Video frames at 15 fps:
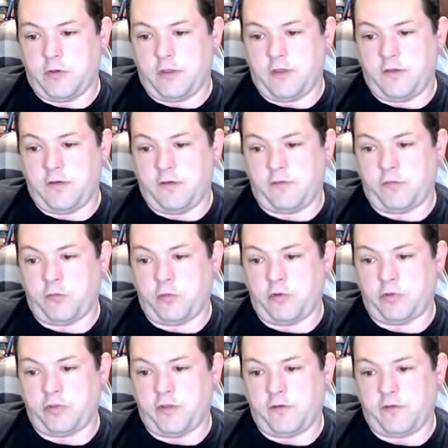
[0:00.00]
is
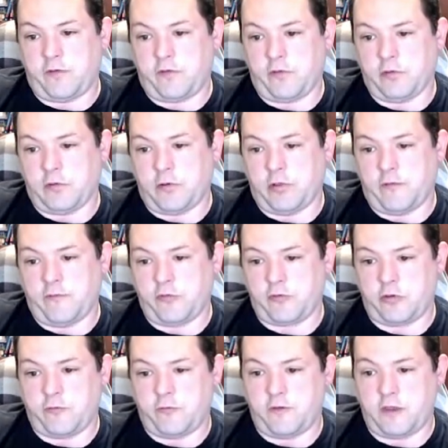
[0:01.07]
with this low-level
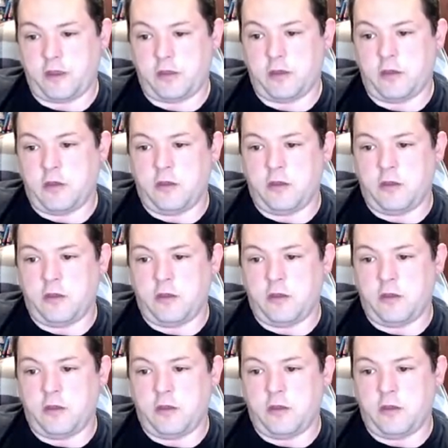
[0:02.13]
config,